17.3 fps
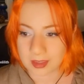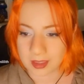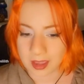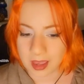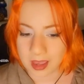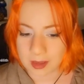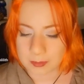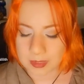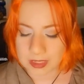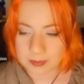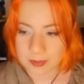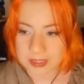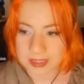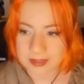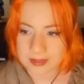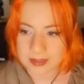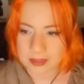Um, it
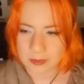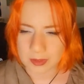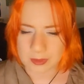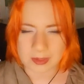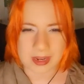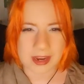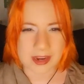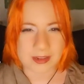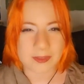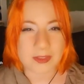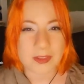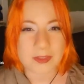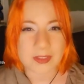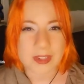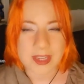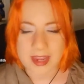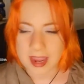begins around
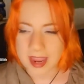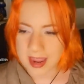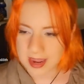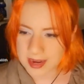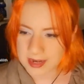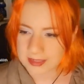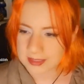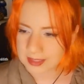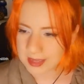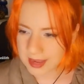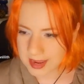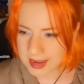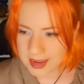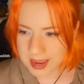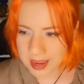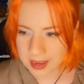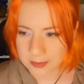8:58
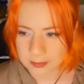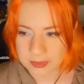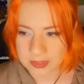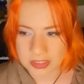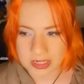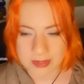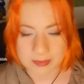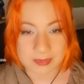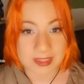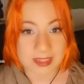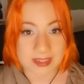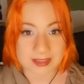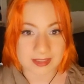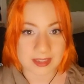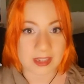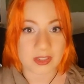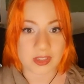a.m. GMT
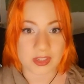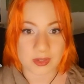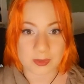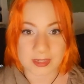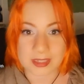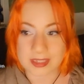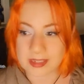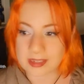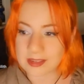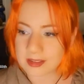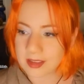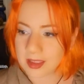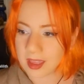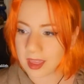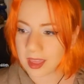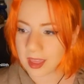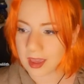slash UT,
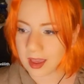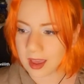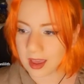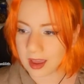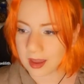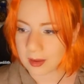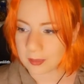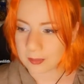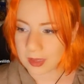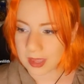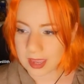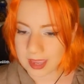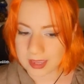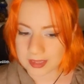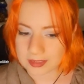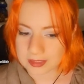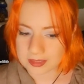um,
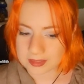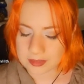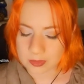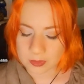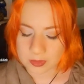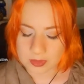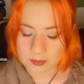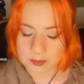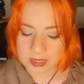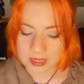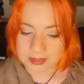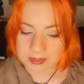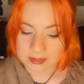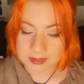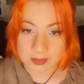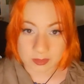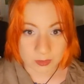and it's going to be at
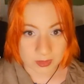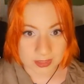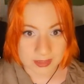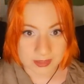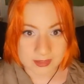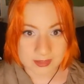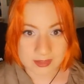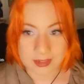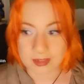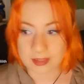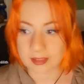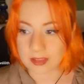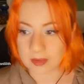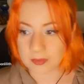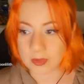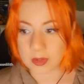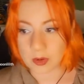its greatest at
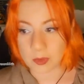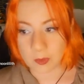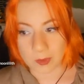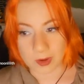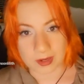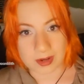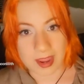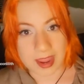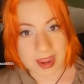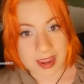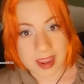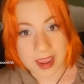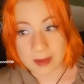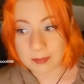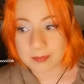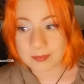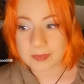11:01
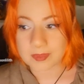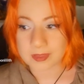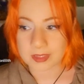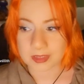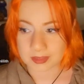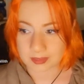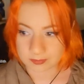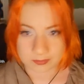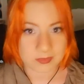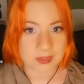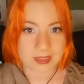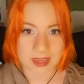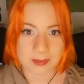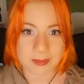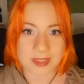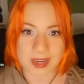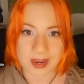a.m.
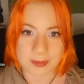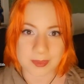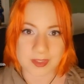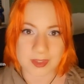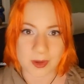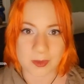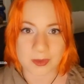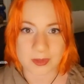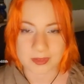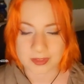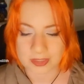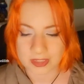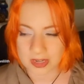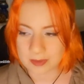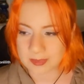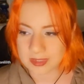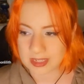same time zone
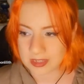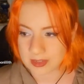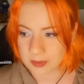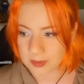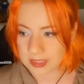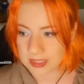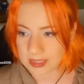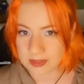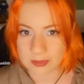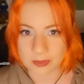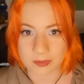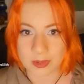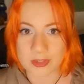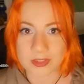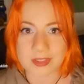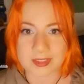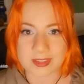GMT UT
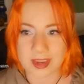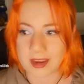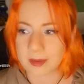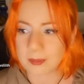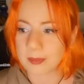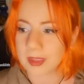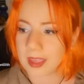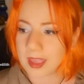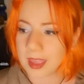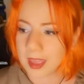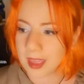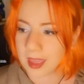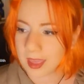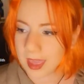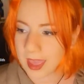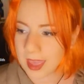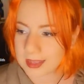Universal Time,
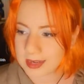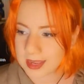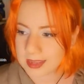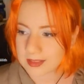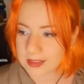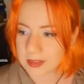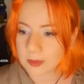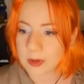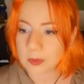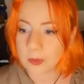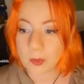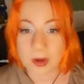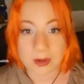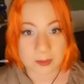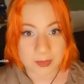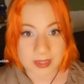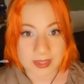and ends around
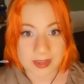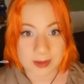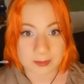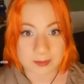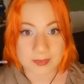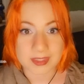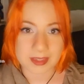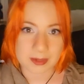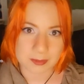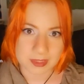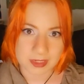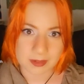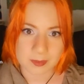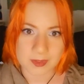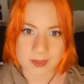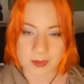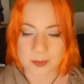1 p.m. same
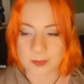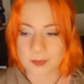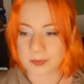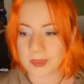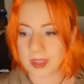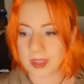time zone.